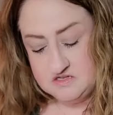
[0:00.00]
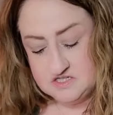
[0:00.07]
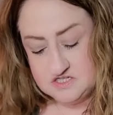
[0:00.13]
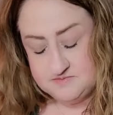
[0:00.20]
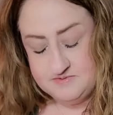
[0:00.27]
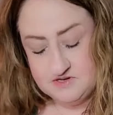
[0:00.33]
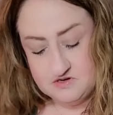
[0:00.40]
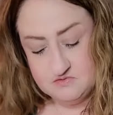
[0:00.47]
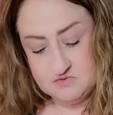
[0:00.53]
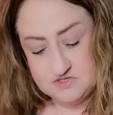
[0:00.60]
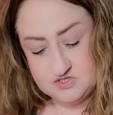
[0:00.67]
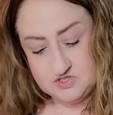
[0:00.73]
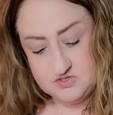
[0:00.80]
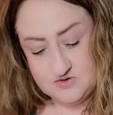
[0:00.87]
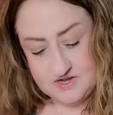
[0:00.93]
Spirit,
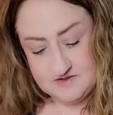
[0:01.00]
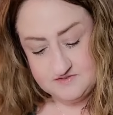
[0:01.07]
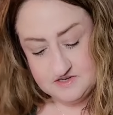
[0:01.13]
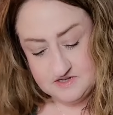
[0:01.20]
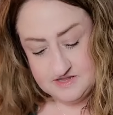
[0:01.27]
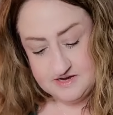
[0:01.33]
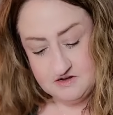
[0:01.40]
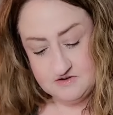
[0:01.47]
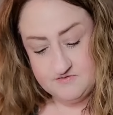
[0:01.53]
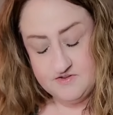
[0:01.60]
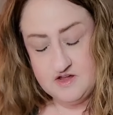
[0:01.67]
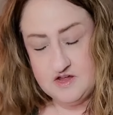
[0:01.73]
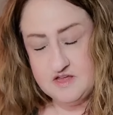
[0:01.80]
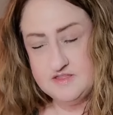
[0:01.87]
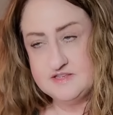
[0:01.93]
what do you have to
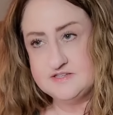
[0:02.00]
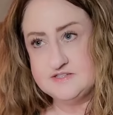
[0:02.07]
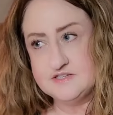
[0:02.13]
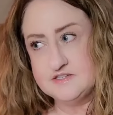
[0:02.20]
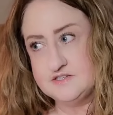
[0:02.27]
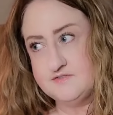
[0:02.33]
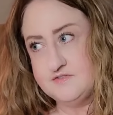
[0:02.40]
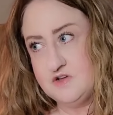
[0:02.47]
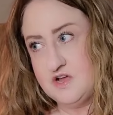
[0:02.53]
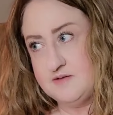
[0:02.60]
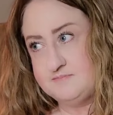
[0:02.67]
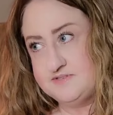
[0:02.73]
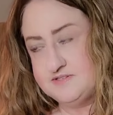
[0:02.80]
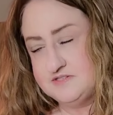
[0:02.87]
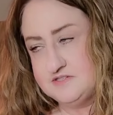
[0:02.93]
clarify the Six of
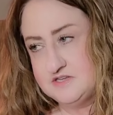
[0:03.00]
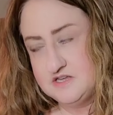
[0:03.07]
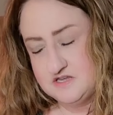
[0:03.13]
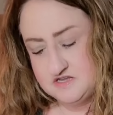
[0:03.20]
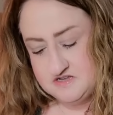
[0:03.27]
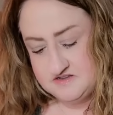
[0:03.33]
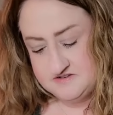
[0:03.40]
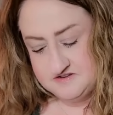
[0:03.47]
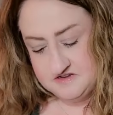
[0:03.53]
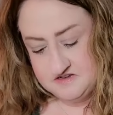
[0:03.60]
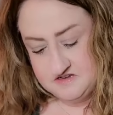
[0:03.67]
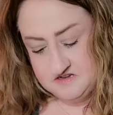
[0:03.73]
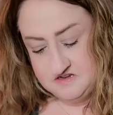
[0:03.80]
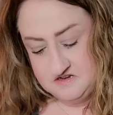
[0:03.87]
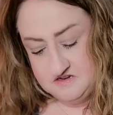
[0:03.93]
Cups
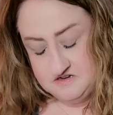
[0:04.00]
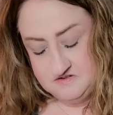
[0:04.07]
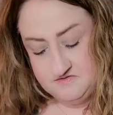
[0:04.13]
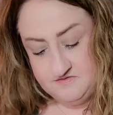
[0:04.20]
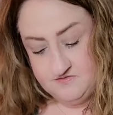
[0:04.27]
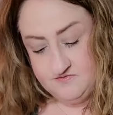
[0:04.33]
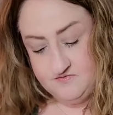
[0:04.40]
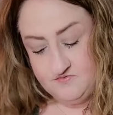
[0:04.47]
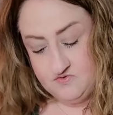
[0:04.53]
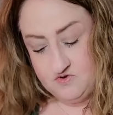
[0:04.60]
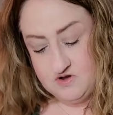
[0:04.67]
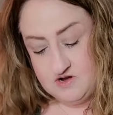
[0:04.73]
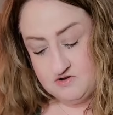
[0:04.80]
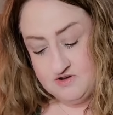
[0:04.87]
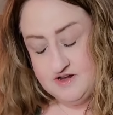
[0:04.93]

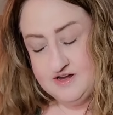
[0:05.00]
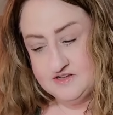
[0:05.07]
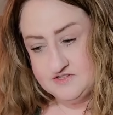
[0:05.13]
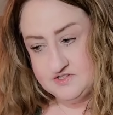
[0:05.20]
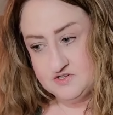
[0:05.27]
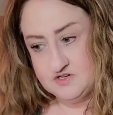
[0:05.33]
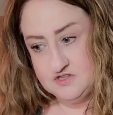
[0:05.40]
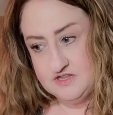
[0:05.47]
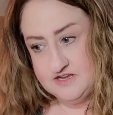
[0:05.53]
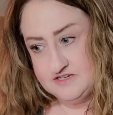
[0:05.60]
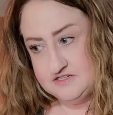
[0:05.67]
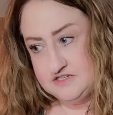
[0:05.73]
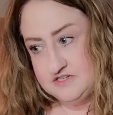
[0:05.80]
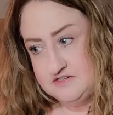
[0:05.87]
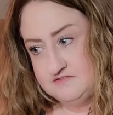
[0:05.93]
for our Cancer
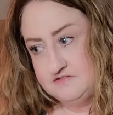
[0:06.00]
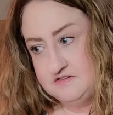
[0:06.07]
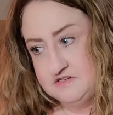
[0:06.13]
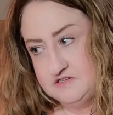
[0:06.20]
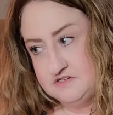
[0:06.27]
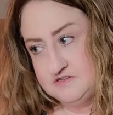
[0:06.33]
Collective?